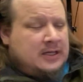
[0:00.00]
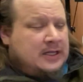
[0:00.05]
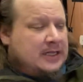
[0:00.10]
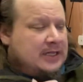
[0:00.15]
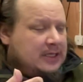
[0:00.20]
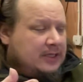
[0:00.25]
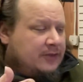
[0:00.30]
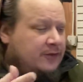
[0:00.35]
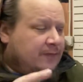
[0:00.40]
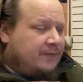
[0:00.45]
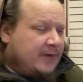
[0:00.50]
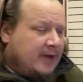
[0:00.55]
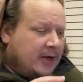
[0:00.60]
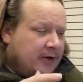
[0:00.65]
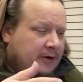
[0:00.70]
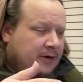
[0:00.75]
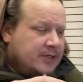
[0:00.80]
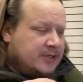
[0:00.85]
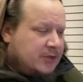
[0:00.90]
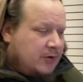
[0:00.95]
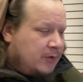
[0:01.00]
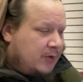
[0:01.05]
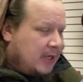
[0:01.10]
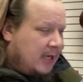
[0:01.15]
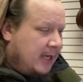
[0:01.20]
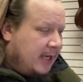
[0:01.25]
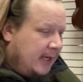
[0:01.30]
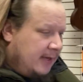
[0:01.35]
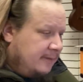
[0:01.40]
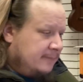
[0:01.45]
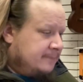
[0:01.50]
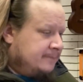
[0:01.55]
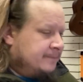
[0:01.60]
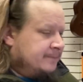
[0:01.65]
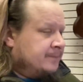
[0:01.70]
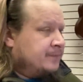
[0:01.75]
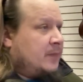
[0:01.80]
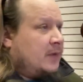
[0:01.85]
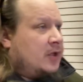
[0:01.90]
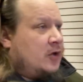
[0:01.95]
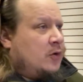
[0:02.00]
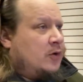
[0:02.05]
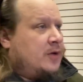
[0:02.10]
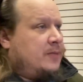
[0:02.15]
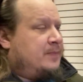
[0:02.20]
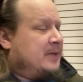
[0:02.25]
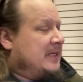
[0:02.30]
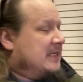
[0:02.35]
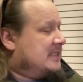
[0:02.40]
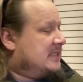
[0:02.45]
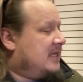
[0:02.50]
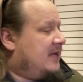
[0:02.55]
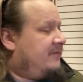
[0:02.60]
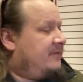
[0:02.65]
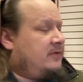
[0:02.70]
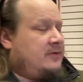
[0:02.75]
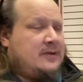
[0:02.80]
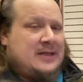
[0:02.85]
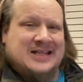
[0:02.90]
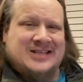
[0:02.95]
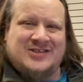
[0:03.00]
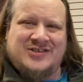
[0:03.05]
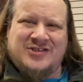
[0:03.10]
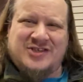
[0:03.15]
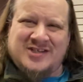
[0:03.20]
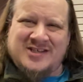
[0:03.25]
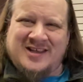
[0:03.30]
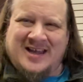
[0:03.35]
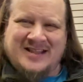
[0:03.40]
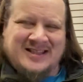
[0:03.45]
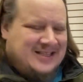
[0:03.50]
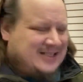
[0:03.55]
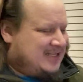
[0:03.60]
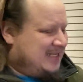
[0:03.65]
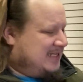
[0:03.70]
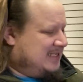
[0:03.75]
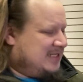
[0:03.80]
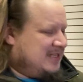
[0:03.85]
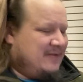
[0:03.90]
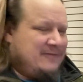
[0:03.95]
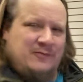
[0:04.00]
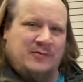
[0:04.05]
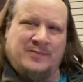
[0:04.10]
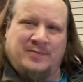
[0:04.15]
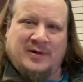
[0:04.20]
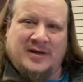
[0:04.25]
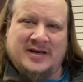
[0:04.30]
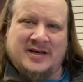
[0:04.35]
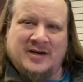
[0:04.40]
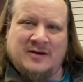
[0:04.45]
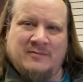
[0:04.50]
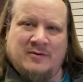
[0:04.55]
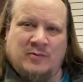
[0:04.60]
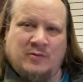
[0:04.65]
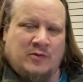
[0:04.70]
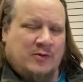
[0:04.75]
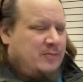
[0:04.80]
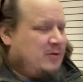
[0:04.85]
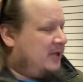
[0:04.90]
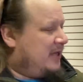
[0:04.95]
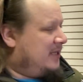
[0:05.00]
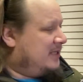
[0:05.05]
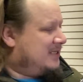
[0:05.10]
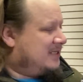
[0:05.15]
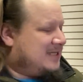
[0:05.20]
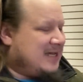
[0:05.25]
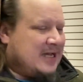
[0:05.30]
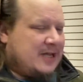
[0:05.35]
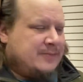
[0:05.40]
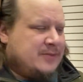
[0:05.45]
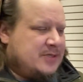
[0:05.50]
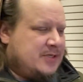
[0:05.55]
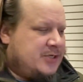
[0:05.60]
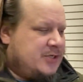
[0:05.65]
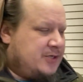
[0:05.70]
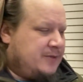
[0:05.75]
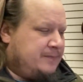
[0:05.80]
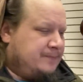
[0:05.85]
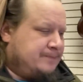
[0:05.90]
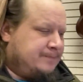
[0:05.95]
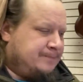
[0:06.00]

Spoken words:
Either fingering's okay. Going to B7, that's just like the D7 we played here, but we're going to play it in 2nd position.